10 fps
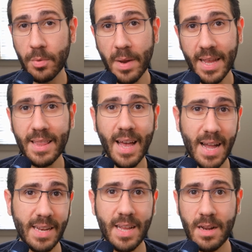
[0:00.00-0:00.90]
if you're breaking the
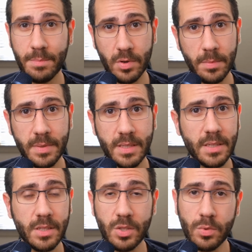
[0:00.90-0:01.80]
eyeline on
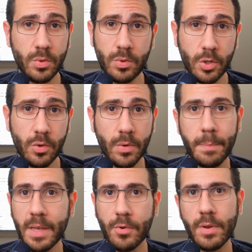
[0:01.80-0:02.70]
purpose, you do you,
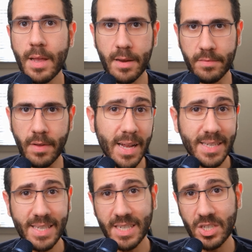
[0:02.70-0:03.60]
be creative. But
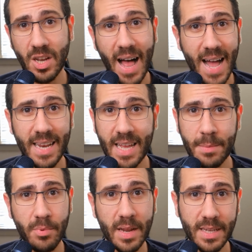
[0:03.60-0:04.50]
unintentional
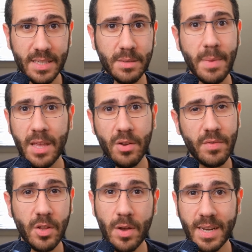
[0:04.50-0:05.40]
eyeline breaks make your
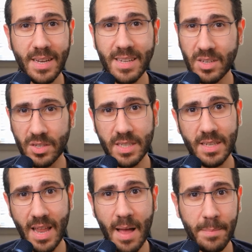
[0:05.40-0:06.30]
video editing look
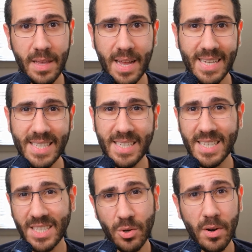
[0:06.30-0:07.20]
sloppy and it's
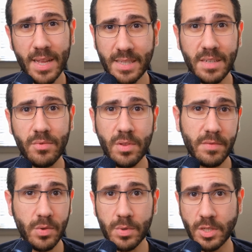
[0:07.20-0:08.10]
disorienting for the
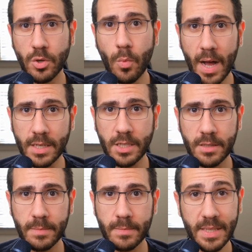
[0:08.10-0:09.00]
viewers to
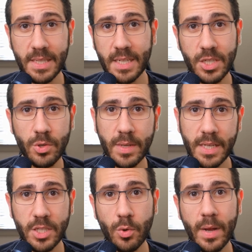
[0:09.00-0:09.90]
watch. Let me teach you
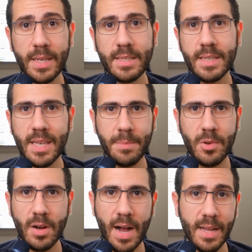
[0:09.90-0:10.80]
easy ways to keep
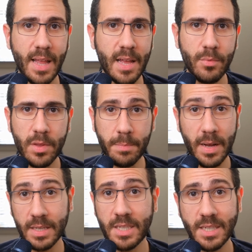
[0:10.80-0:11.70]
your eyeline with
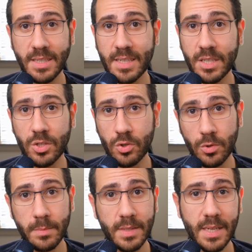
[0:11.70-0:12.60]
punch-ins and
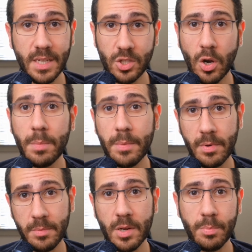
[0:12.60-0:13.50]
zooms in Adobe
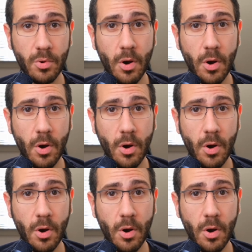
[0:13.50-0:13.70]
Premiere